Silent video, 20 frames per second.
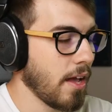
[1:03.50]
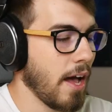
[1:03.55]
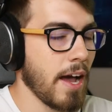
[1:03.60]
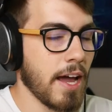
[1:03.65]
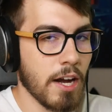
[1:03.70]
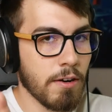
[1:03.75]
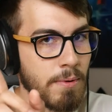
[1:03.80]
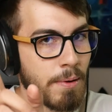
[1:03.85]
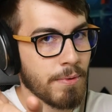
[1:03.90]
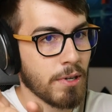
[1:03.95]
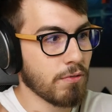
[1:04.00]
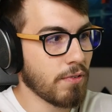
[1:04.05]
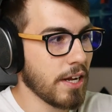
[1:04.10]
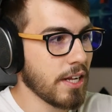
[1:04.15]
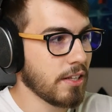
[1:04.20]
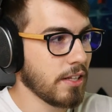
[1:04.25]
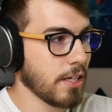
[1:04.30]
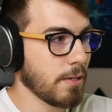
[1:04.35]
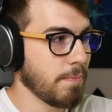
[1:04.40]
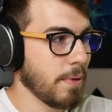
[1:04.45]
I gotta remember to
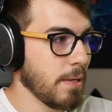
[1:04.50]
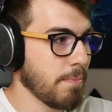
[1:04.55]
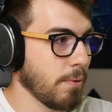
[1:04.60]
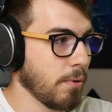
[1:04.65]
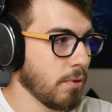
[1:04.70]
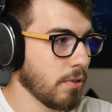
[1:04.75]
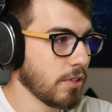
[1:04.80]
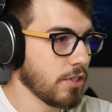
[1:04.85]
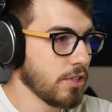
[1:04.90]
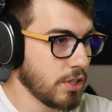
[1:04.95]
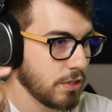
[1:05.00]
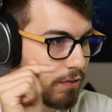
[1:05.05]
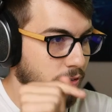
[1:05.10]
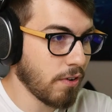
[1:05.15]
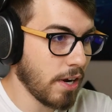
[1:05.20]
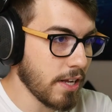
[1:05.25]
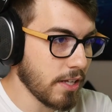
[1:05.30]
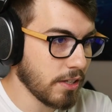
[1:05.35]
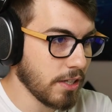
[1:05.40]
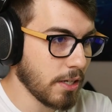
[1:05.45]
right click people, because if you
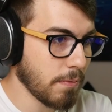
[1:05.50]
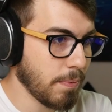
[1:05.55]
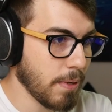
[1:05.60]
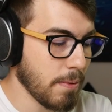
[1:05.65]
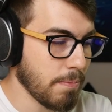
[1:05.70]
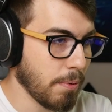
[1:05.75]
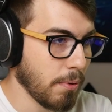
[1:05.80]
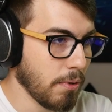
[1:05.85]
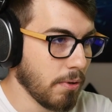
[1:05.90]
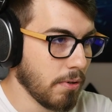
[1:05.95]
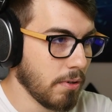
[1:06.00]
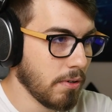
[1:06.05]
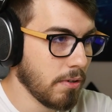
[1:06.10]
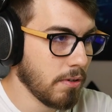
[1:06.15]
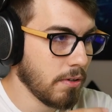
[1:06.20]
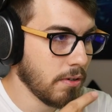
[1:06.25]
right click people,